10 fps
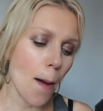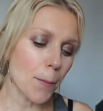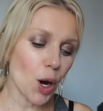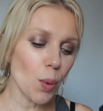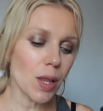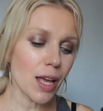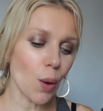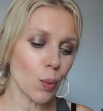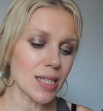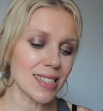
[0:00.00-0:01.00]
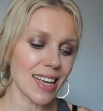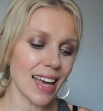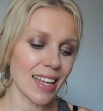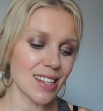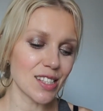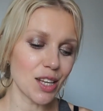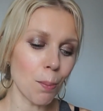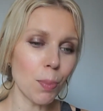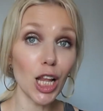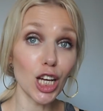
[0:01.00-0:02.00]
Probably I would say it's
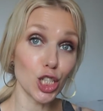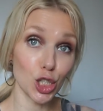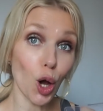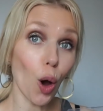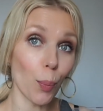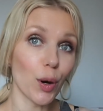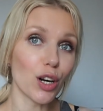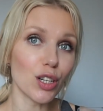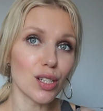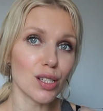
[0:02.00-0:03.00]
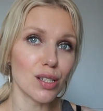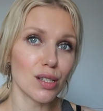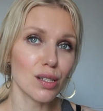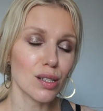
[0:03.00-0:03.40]
a blush toppers.